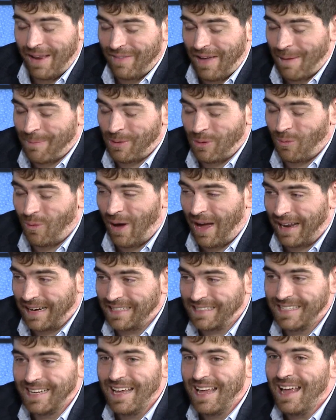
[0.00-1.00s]
happened
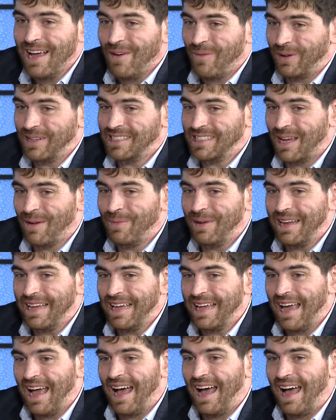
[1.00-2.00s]
once, where
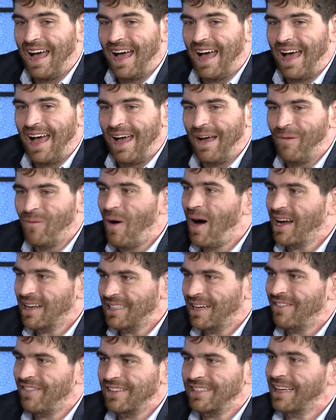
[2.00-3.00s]
somebody walks
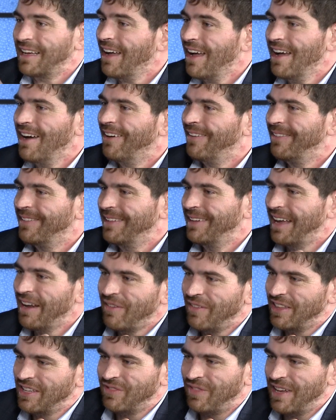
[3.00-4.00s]
out of it and is like, oh, I
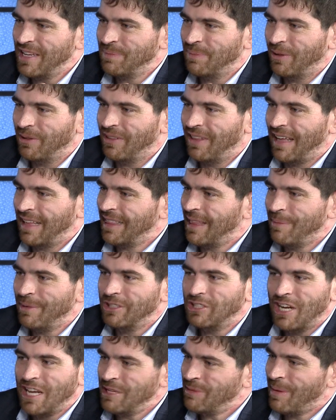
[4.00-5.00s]
read this Facebook link. Let me
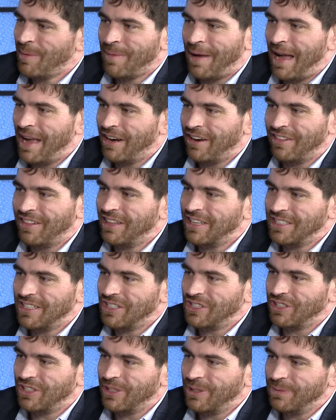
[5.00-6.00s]
change my mind on this
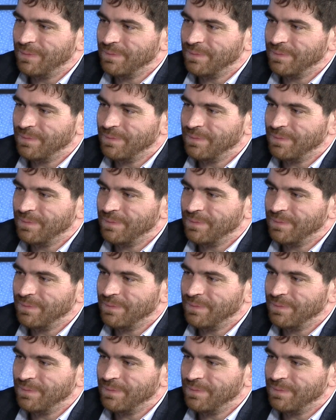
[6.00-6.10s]
issue.